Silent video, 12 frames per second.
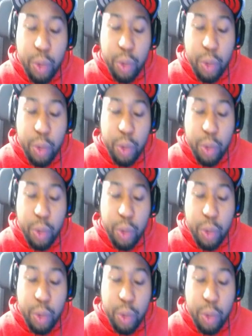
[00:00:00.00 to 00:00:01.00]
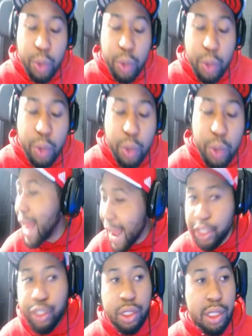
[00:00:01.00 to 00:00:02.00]
of mine that
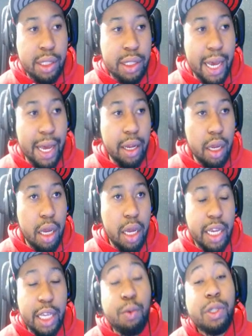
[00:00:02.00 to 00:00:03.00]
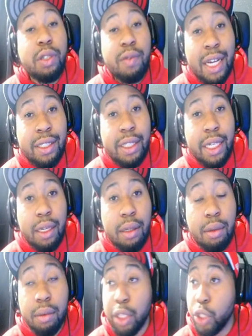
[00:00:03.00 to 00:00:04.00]
actually said he was arrested.
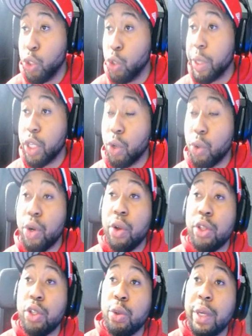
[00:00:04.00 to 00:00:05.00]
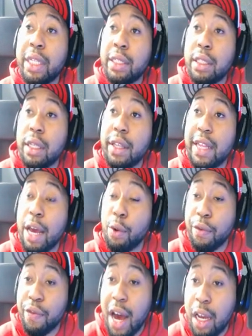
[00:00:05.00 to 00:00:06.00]
You ignored all the tweets that were
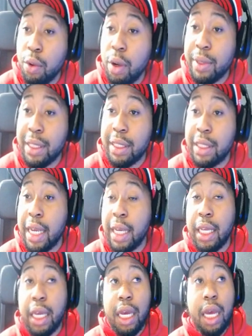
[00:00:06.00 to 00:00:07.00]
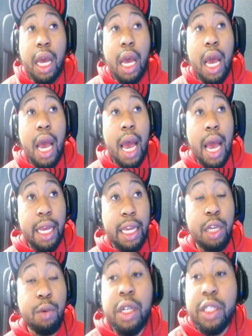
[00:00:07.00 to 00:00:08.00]
follow-ups to say
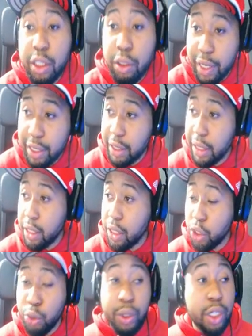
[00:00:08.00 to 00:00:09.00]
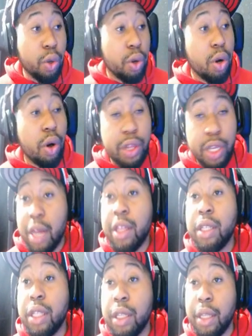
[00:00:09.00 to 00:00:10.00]
he wasn't arrested. You ignored all the
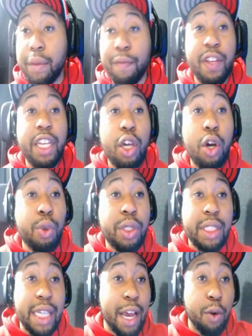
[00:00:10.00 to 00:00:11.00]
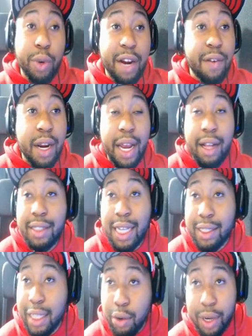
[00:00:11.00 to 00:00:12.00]
other videos and whatever else I
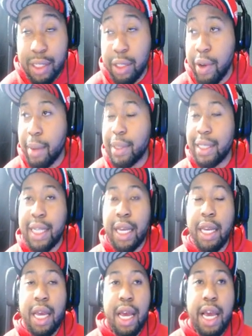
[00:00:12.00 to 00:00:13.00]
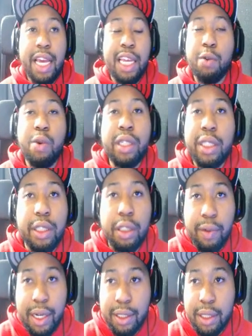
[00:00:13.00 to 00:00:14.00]
did on Instagram to say he wasn't
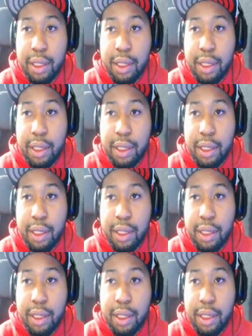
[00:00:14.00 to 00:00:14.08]
arrested.